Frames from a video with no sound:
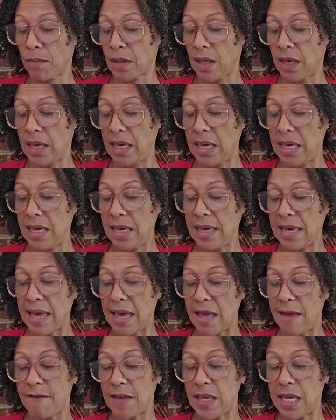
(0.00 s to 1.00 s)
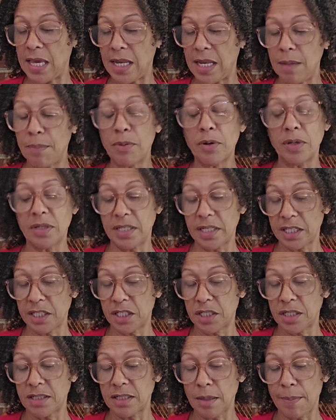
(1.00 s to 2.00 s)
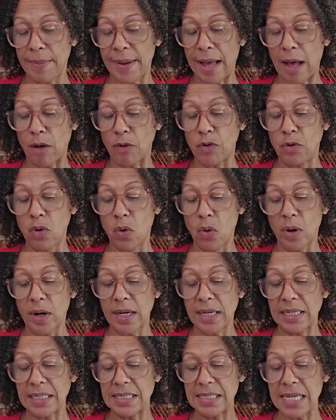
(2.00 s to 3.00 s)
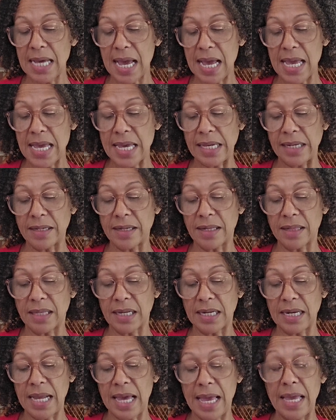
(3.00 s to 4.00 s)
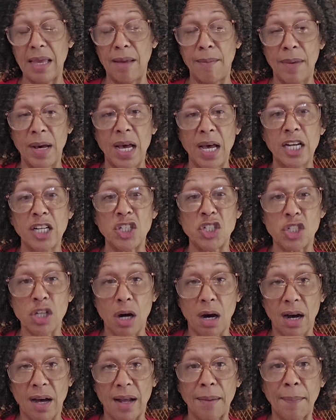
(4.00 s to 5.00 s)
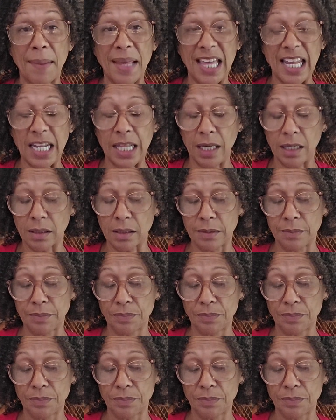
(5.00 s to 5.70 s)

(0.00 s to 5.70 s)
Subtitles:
he gave any predictions about, nor contained the name Jon Peniel.